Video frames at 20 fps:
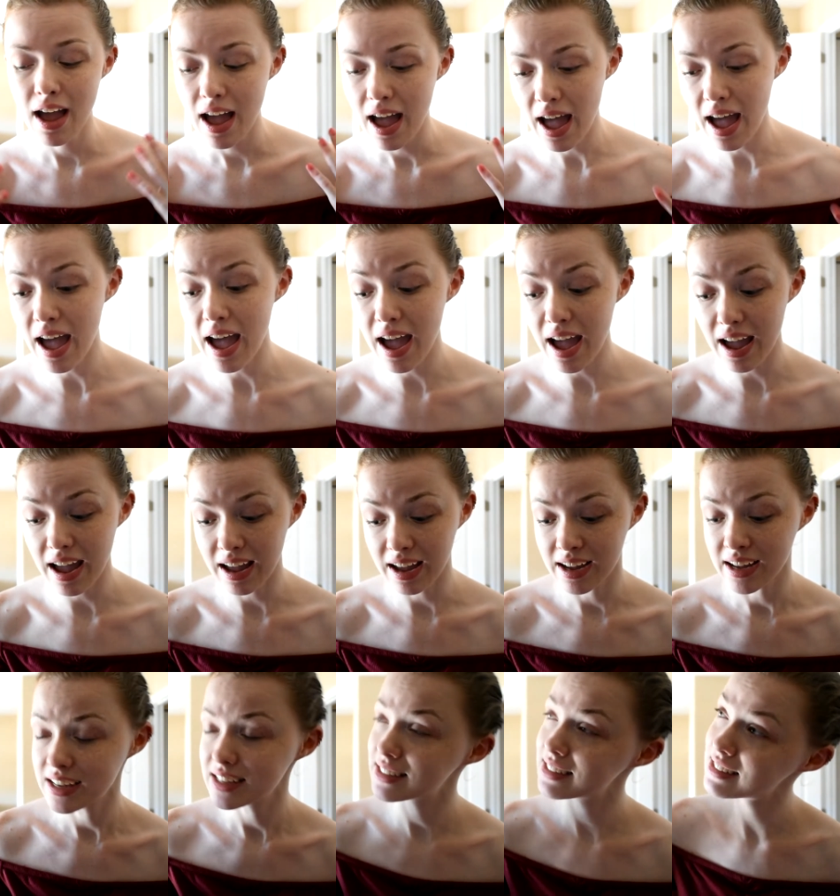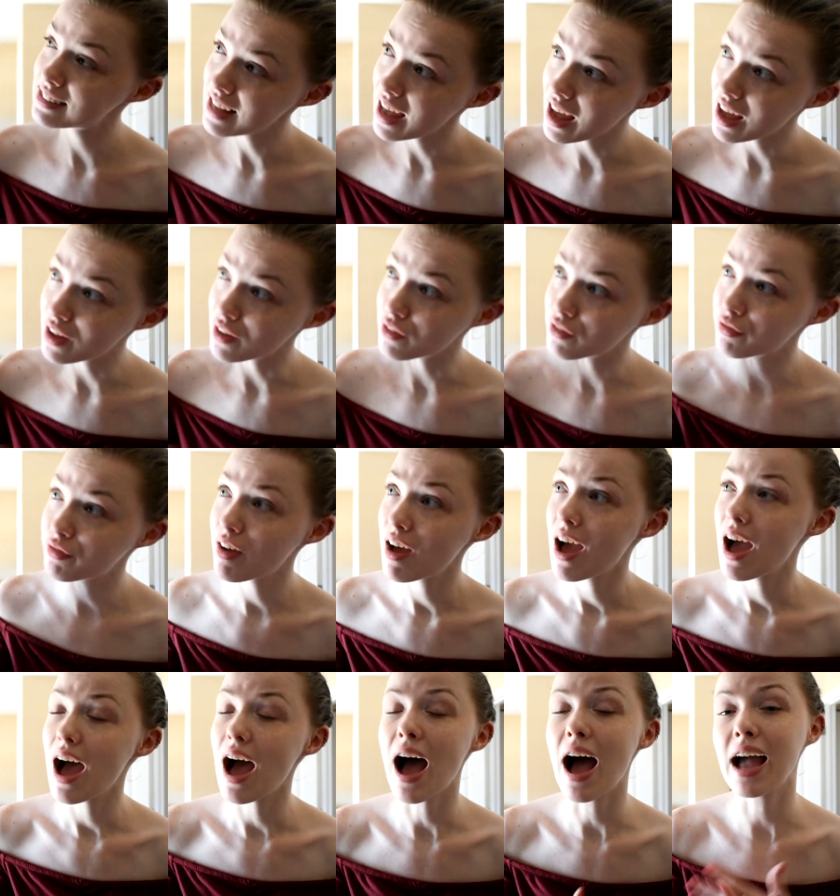hey, self,
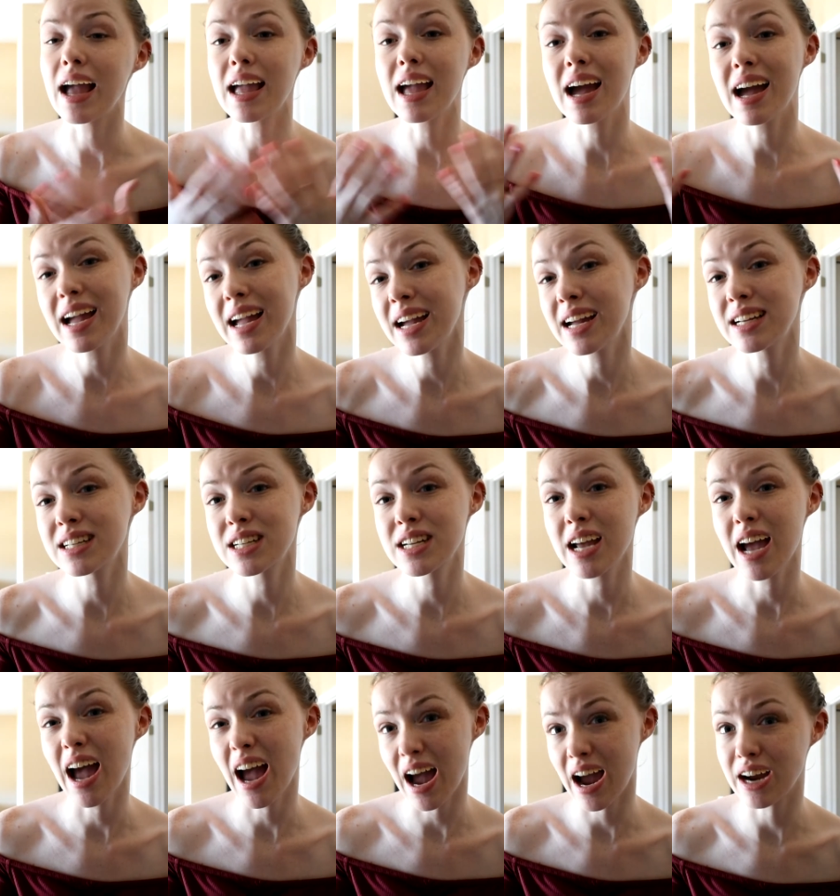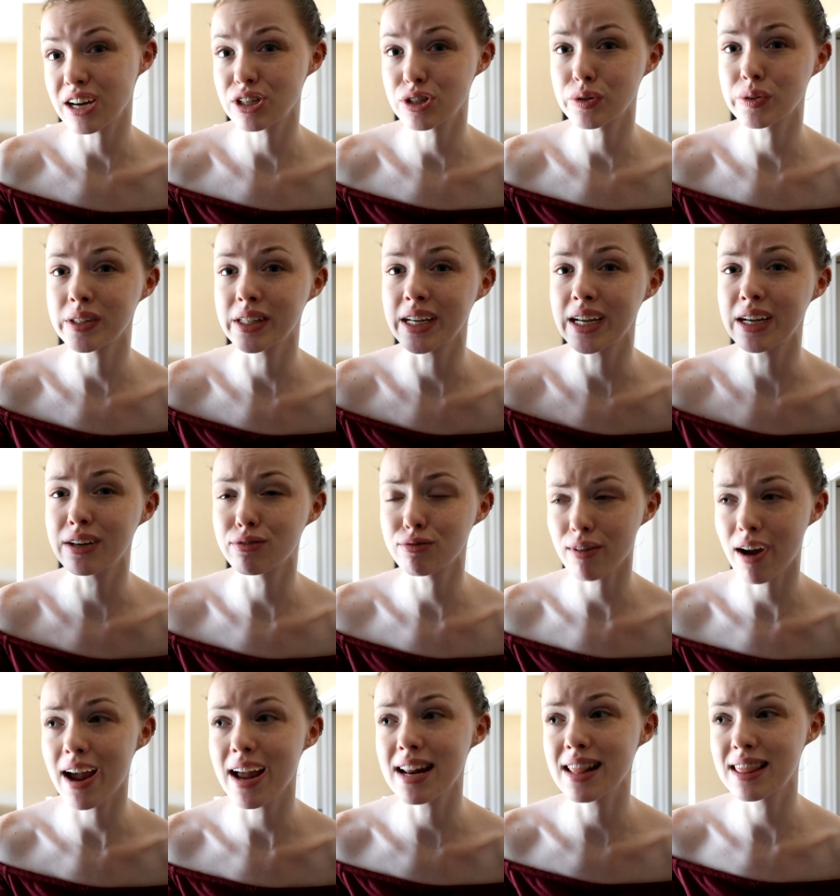I can't actually
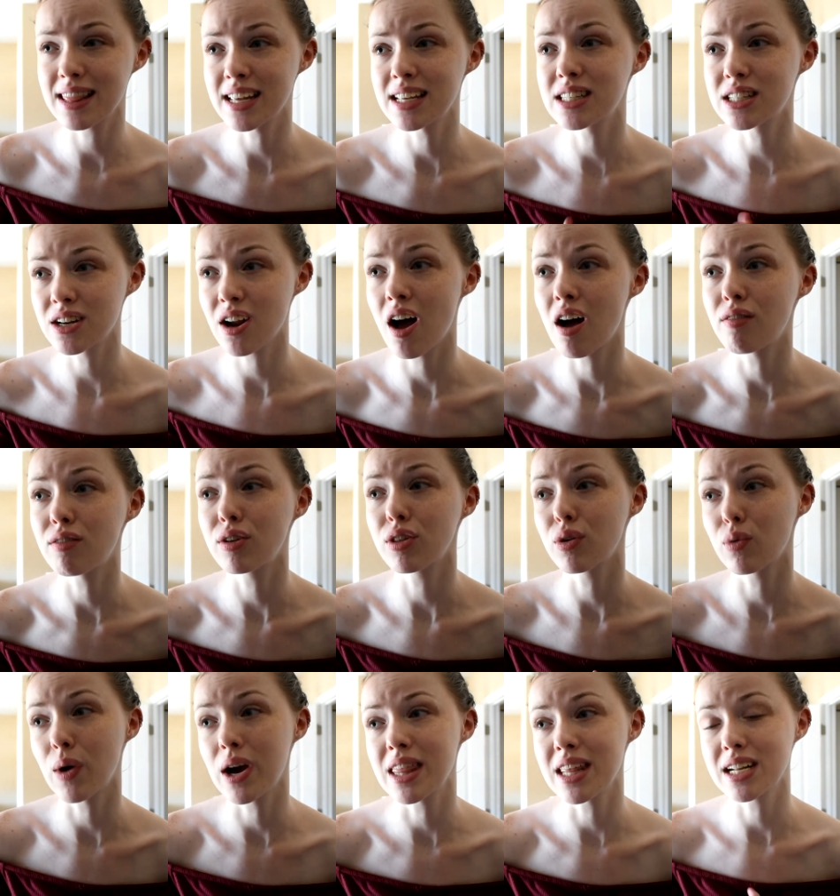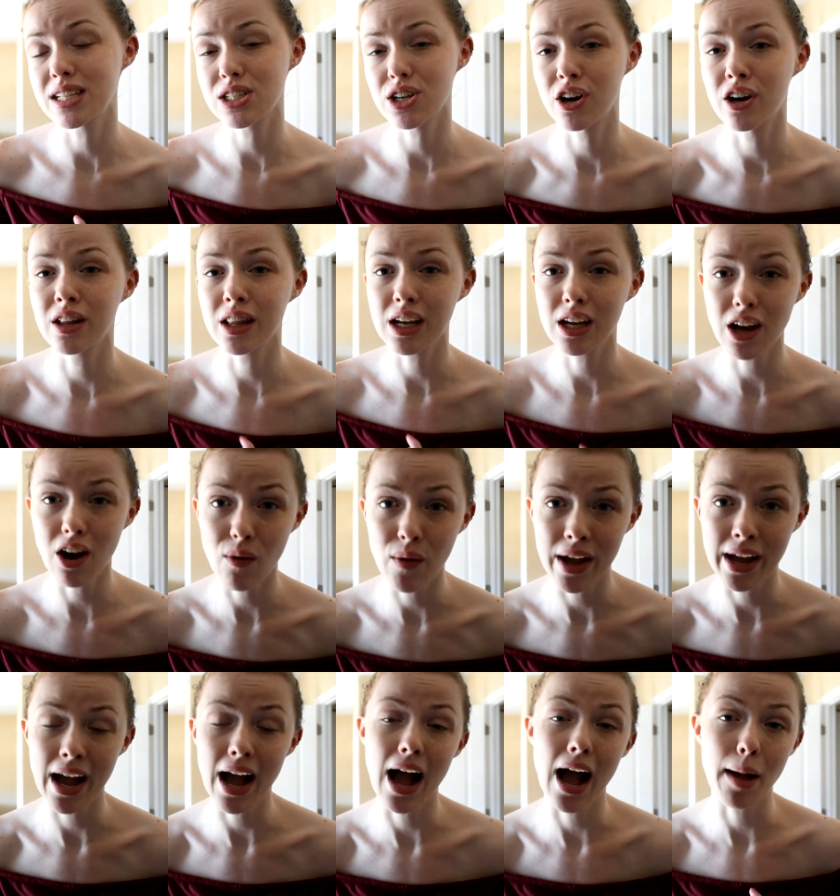write this novel the way that it's currently
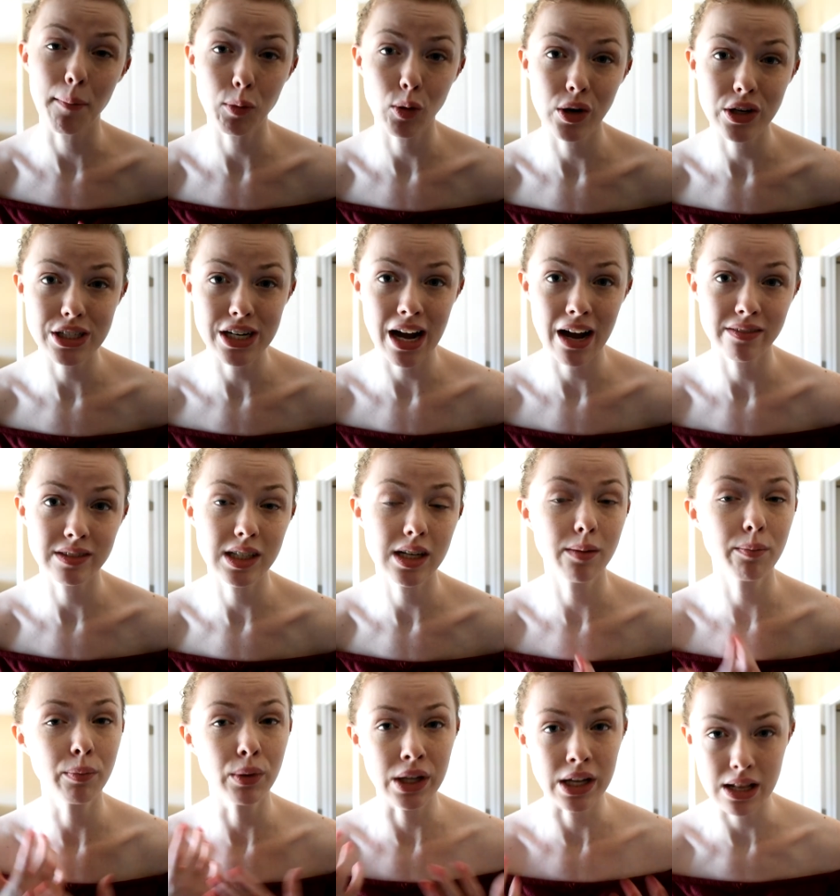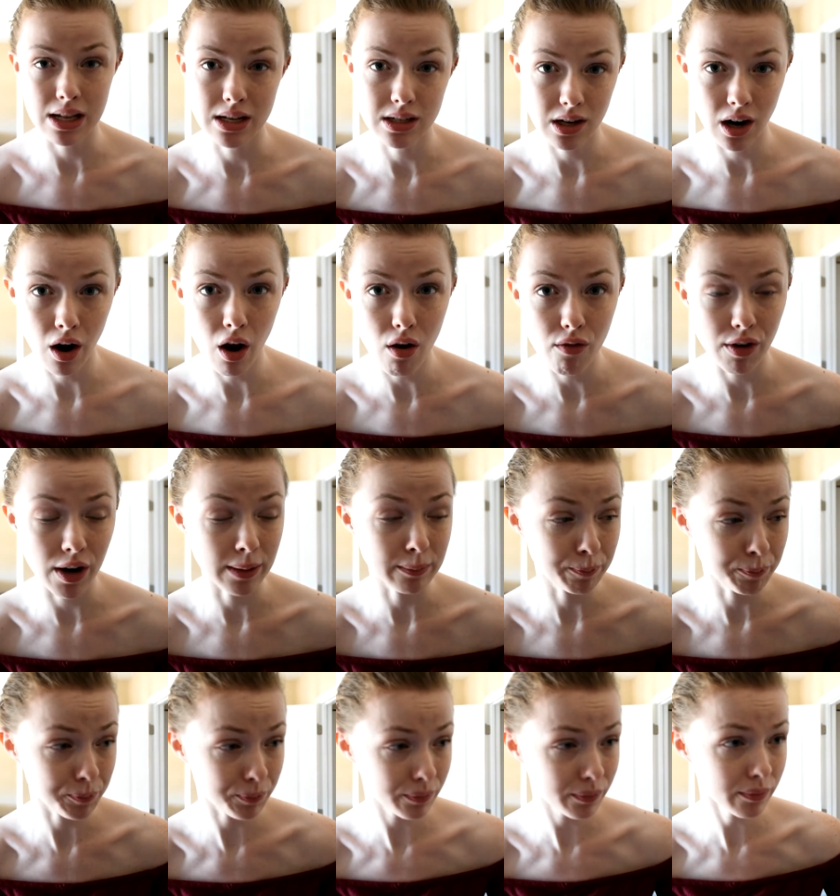going. I'm going to have to completely start over.
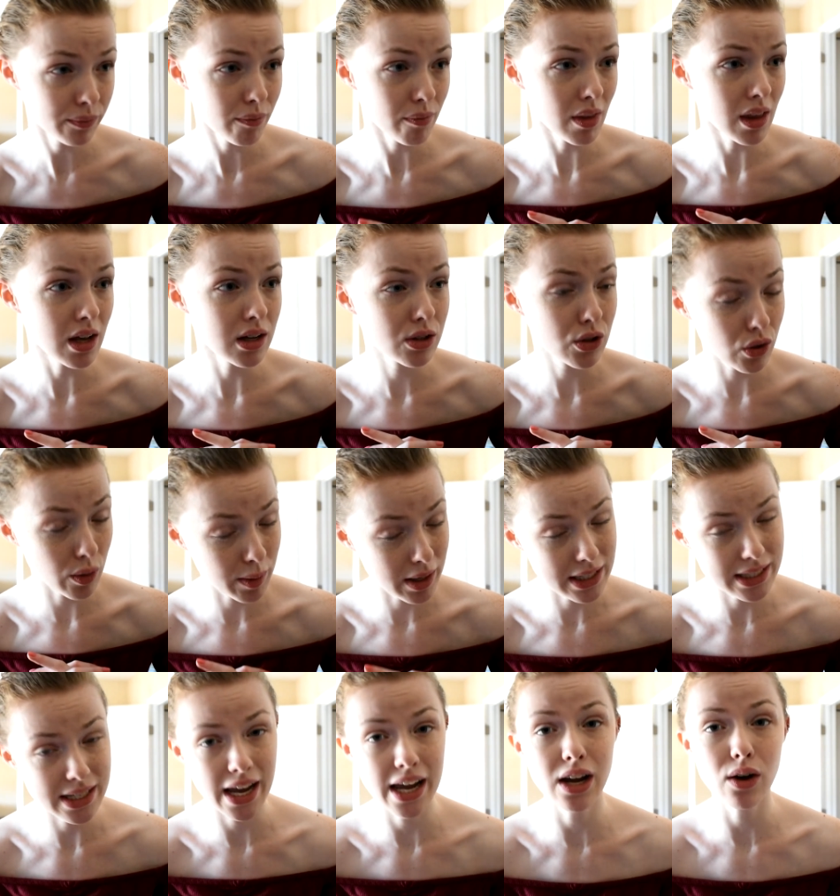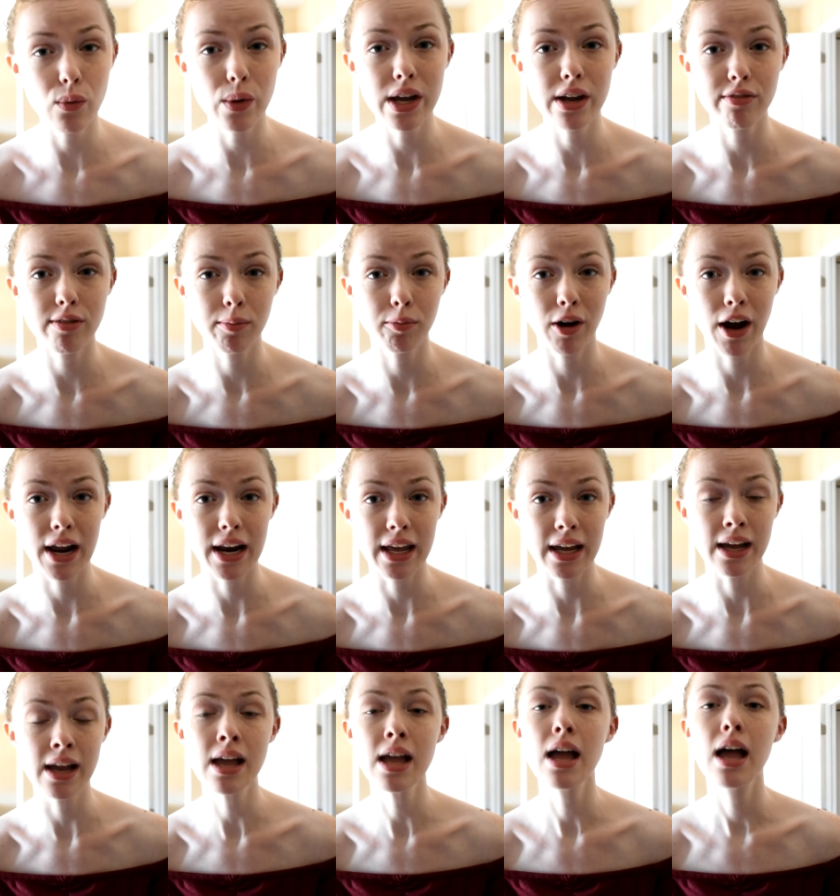So I'm gonna take a week from writing,